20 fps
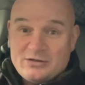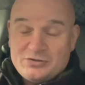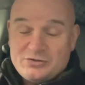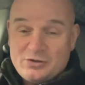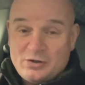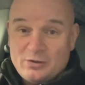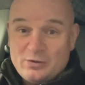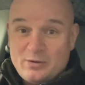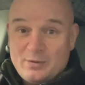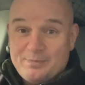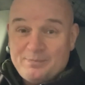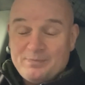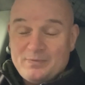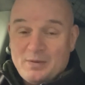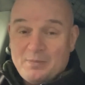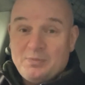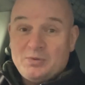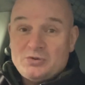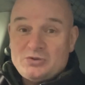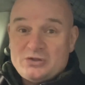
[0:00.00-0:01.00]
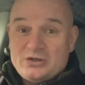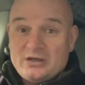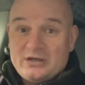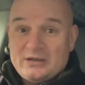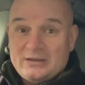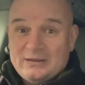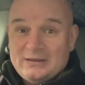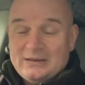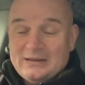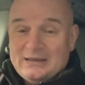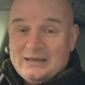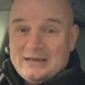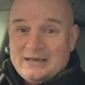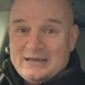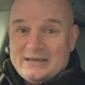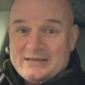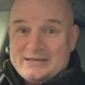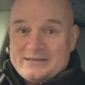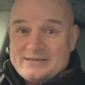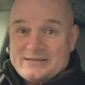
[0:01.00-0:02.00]
So the budget
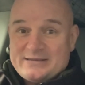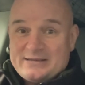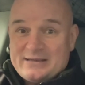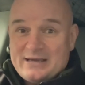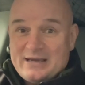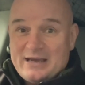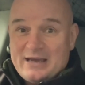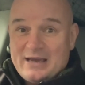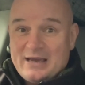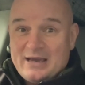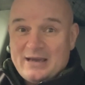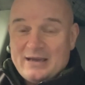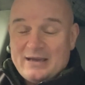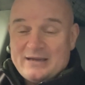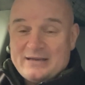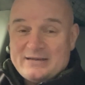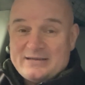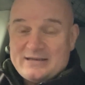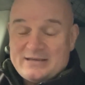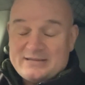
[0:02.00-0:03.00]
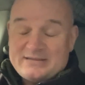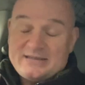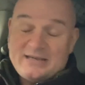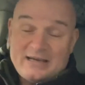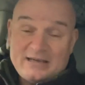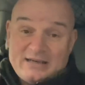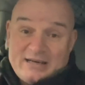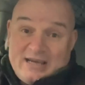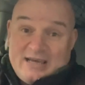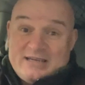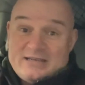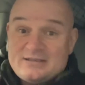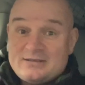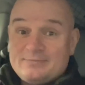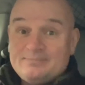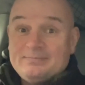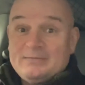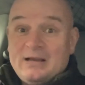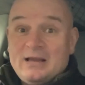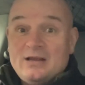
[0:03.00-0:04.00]
is taking a hit.
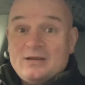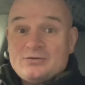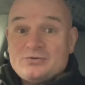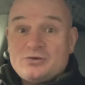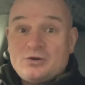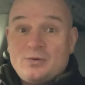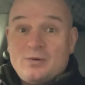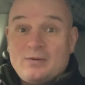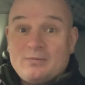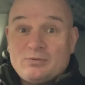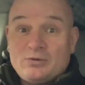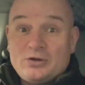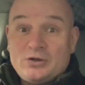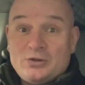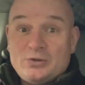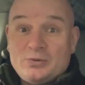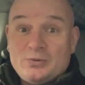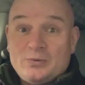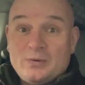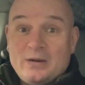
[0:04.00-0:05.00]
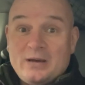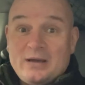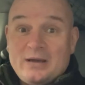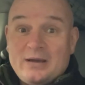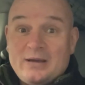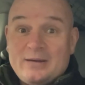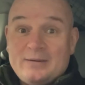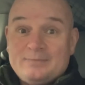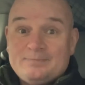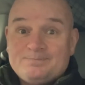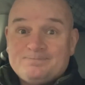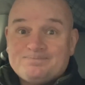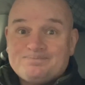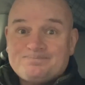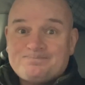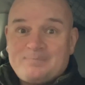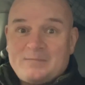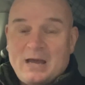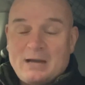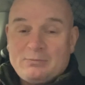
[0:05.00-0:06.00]
So I'm going
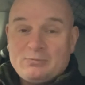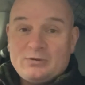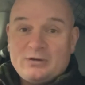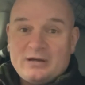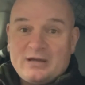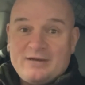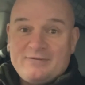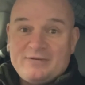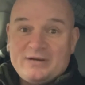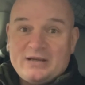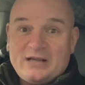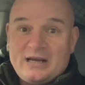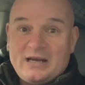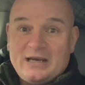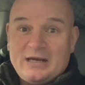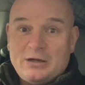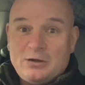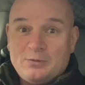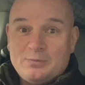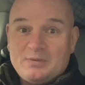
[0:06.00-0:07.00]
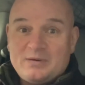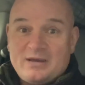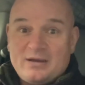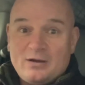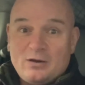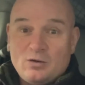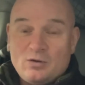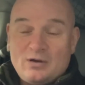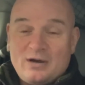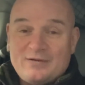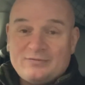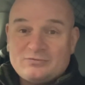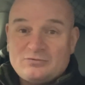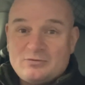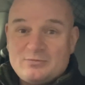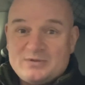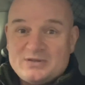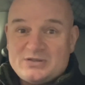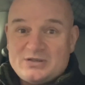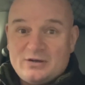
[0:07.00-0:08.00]
to give it a clean up, look after it
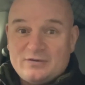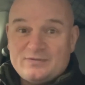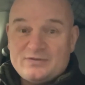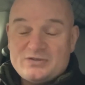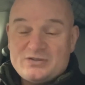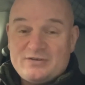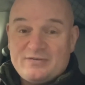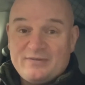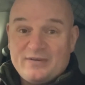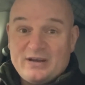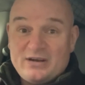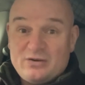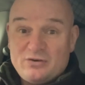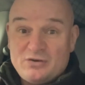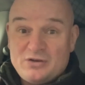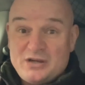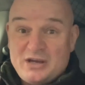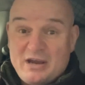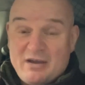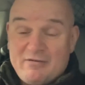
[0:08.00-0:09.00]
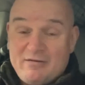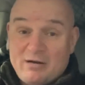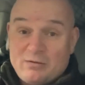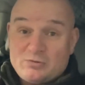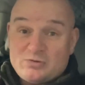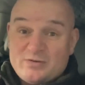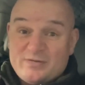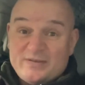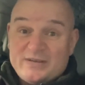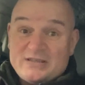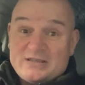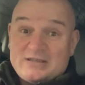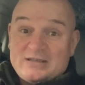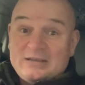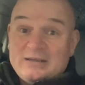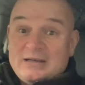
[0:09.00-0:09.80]
myself, and see if I can get another year out of it.